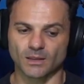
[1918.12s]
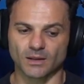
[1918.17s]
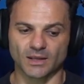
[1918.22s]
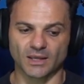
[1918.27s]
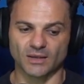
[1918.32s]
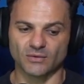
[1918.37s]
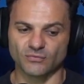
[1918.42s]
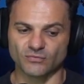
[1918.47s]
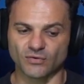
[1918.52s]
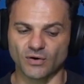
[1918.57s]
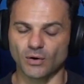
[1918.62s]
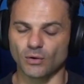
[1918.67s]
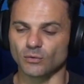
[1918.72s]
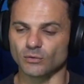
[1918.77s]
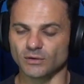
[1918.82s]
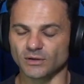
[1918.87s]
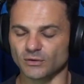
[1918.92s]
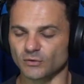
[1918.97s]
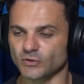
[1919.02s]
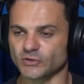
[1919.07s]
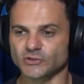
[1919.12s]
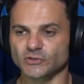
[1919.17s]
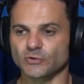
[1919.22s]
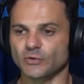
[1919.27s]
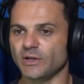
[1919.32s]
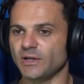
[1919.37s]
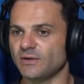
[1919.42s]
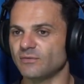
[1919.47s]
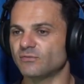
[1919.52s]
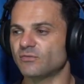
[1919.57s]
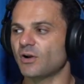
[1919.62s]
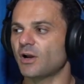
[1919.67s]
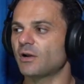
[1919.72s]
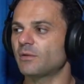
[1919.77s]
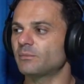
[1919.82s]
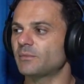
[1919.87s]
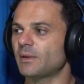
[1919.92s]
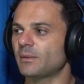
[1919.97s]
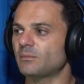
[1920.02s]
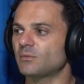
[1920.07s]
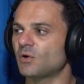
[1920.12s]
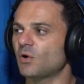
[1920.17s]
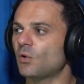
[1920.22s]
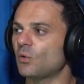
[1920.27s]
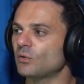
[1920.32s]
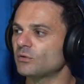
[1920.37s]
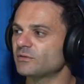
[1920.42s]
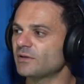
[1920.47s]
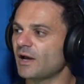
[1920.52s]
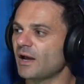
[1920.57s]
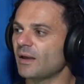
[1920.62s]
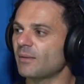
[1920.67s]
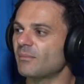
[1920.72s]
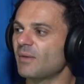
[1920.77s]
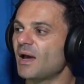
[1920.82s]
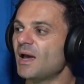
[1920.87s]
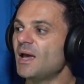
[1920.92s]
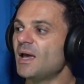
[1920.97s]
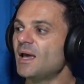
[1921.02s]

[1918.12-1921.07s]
a phone, on a screen in front of them the whole time.